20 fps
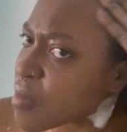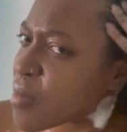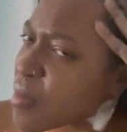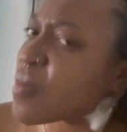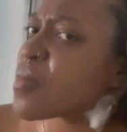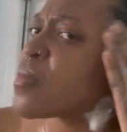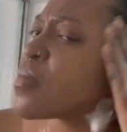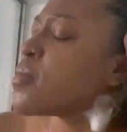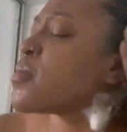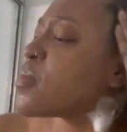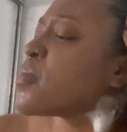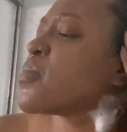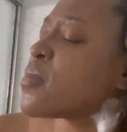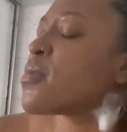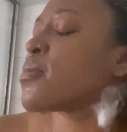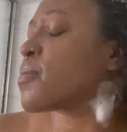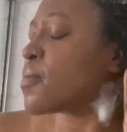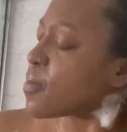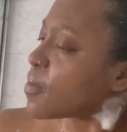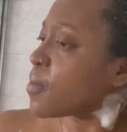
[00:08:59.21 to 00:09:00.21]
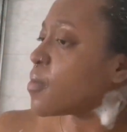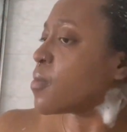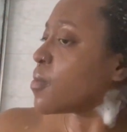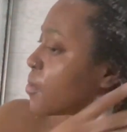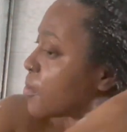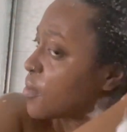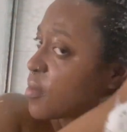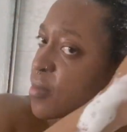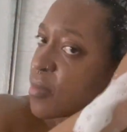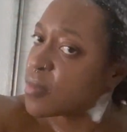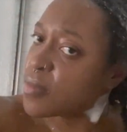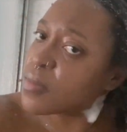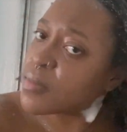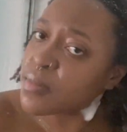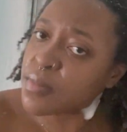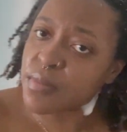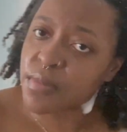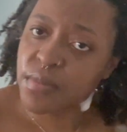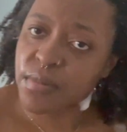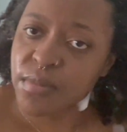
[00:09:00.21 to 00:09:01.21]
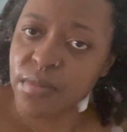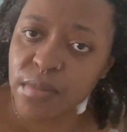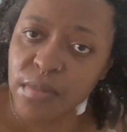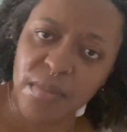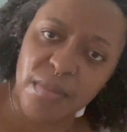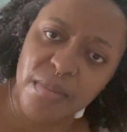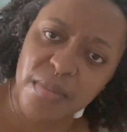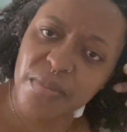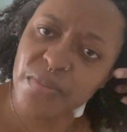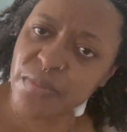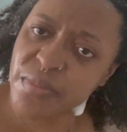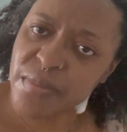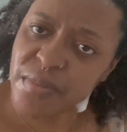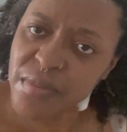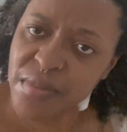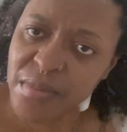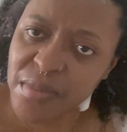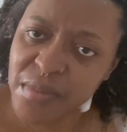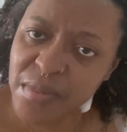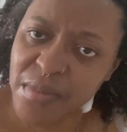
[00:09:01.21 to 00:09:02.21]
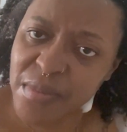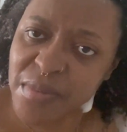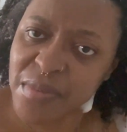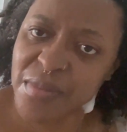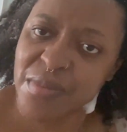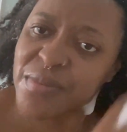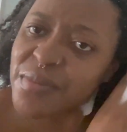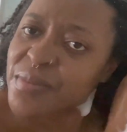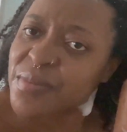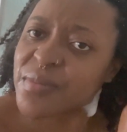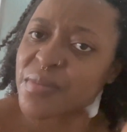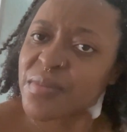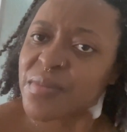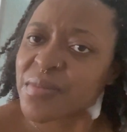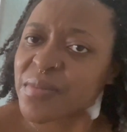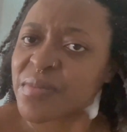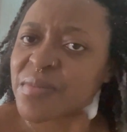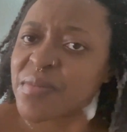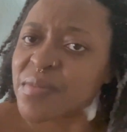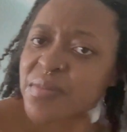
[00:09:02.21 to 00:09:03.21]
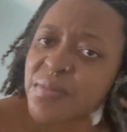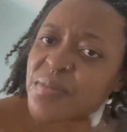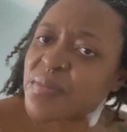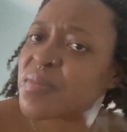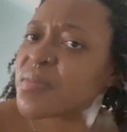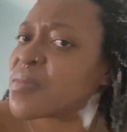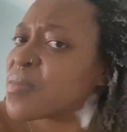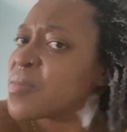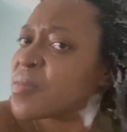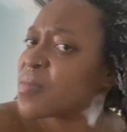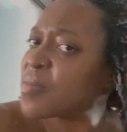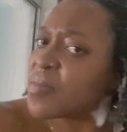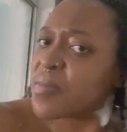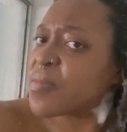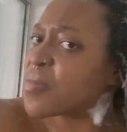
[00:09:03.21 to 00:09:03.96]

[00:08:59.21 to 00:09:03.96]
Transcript: 8 months old. Very old video. So my wash